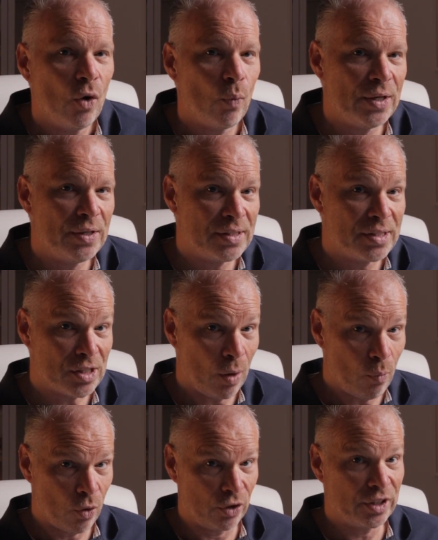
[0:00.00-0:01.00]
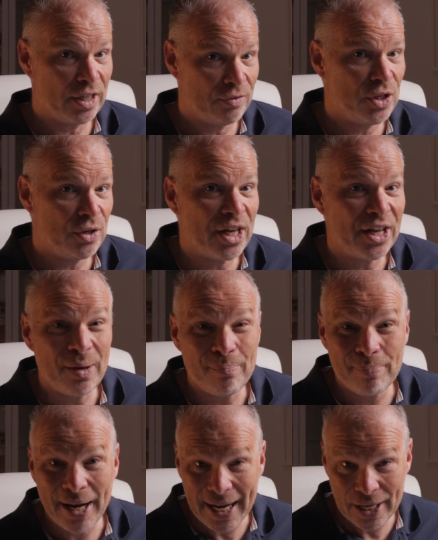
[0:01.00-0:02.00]
when someone gives you then a
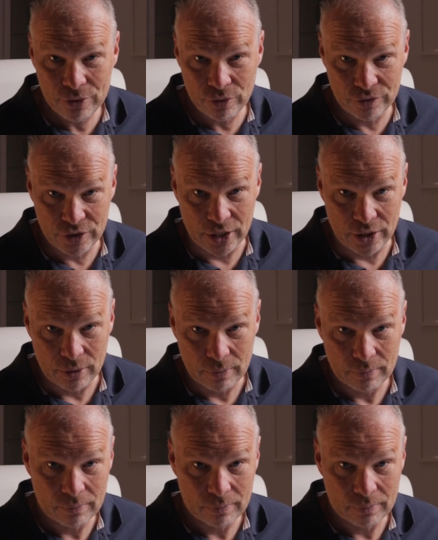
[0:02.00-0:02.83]
bad review.